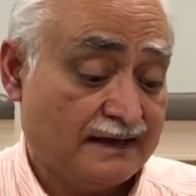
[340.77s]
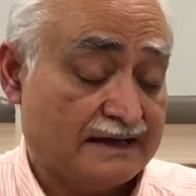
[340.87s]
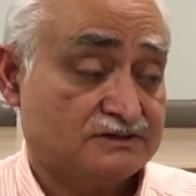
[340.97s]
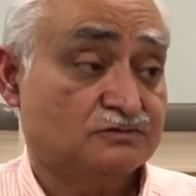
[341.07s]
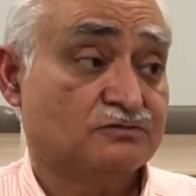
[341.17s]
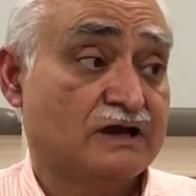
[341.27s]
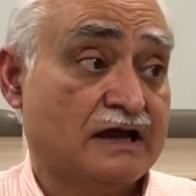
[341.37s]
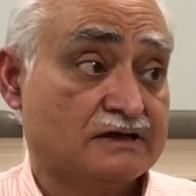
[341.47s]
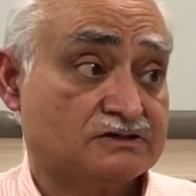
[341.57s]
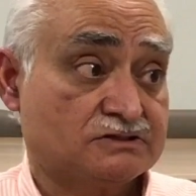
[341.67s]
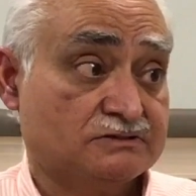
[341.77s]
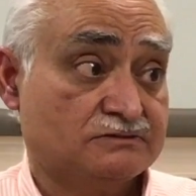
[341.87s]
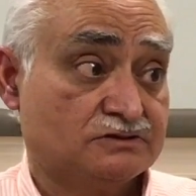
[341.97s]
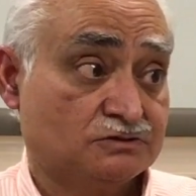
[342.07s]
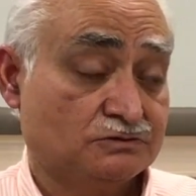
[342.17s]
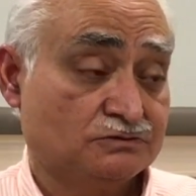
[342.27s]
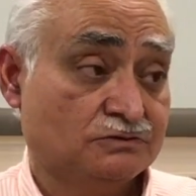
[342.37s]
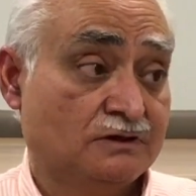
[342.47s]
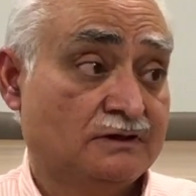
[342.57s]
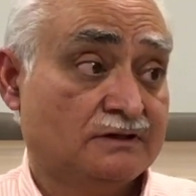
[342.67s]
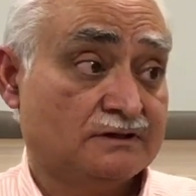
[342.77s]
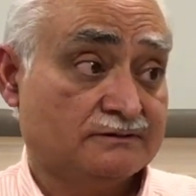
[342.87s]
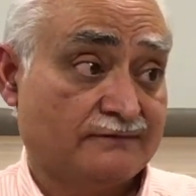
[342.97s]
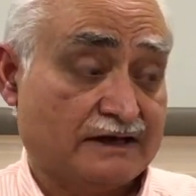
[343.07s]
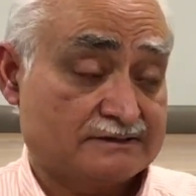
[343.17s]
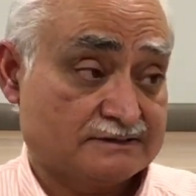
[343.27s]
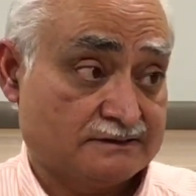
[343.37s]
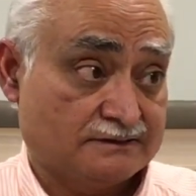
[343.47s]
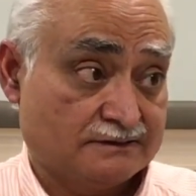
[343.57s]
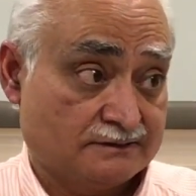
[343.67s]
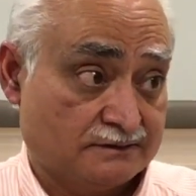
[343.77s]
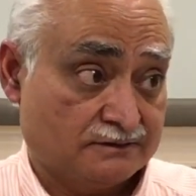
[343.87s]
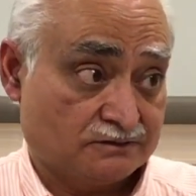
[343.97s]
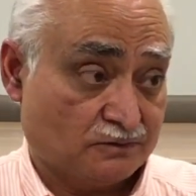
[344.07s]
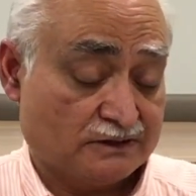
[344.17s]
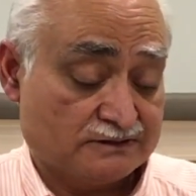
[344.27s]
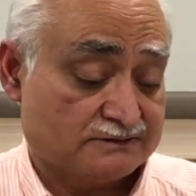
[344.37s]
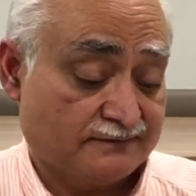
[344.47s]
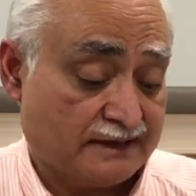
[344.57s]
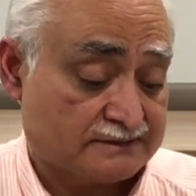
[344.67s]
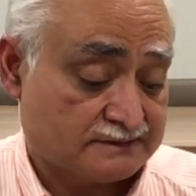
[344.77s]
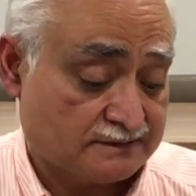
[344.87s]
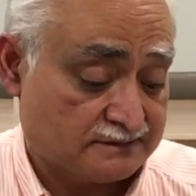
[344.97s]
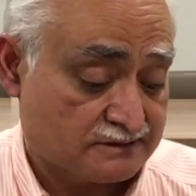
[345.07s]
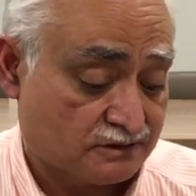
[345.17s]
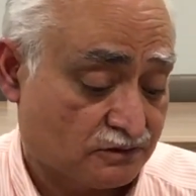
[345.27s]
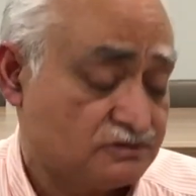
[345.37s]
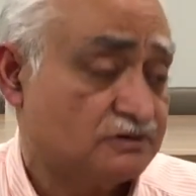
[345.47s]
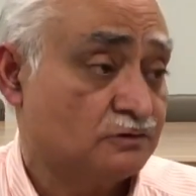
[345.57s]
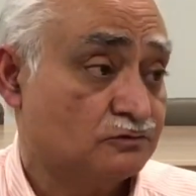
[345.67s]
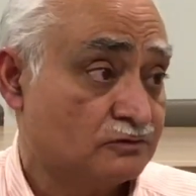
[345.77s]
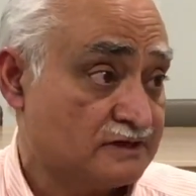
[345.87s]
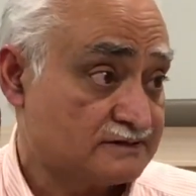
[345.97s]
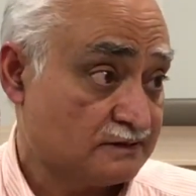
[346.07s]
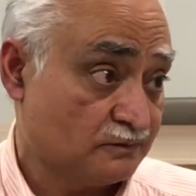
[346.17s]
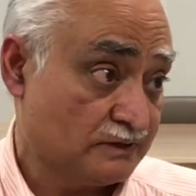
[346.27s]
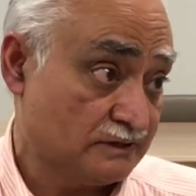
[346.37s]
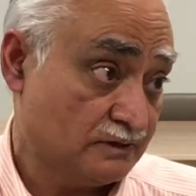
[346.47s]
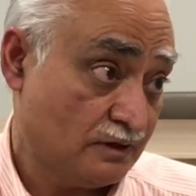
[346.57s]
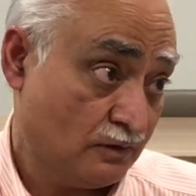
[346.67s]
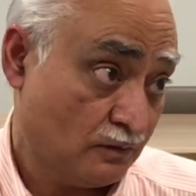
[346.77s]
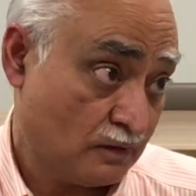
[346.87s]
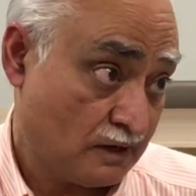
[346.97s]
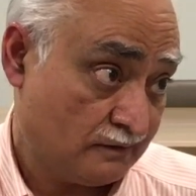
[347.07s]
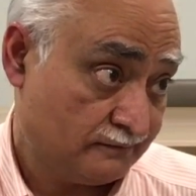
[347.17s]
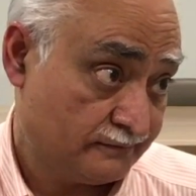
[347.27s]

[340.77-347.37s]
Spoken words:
as a reaction to the vaccine, to one of these vaccines. So those are the risks that we know of.